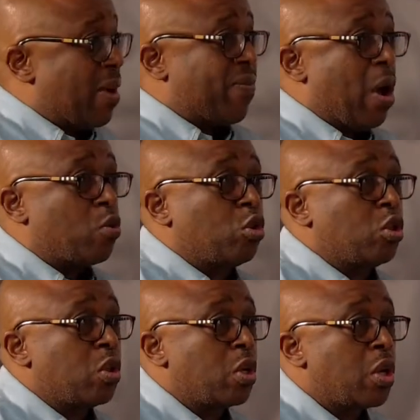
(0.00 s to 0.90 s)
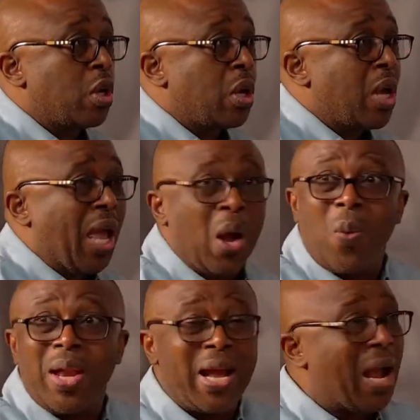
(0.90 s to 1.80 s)
House. And
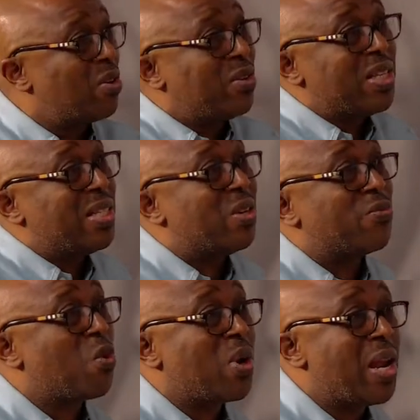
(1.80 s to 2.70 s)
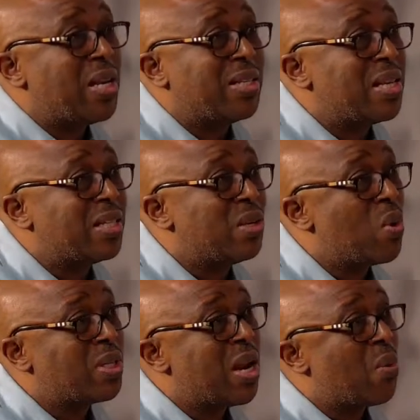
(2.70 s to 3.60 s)
when the country is defrauded, he says he
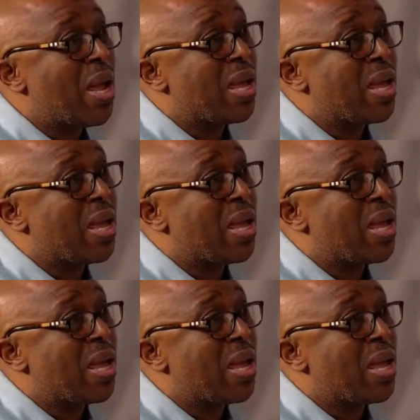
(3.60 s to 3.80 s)
wasn't aware.